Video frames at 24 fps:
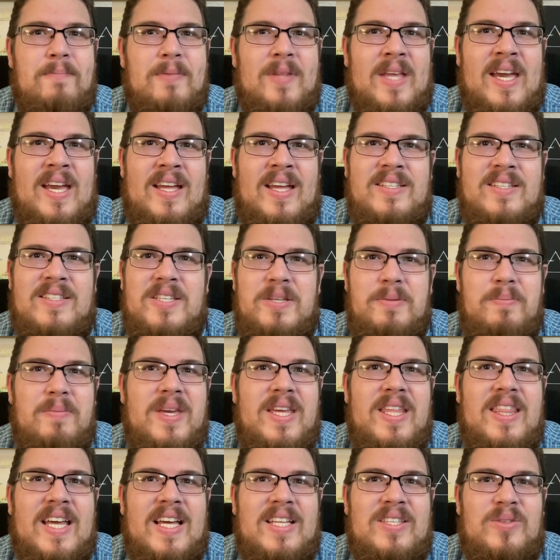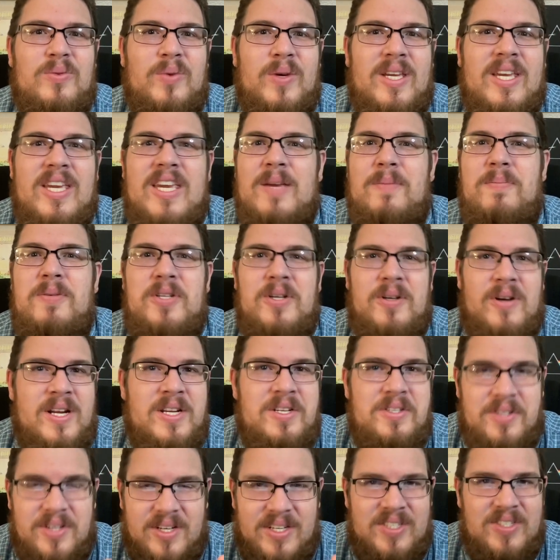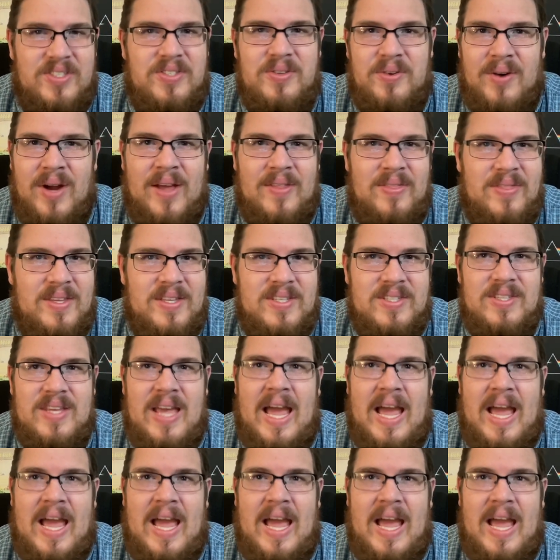And to me, that's what keeps your interest throughout this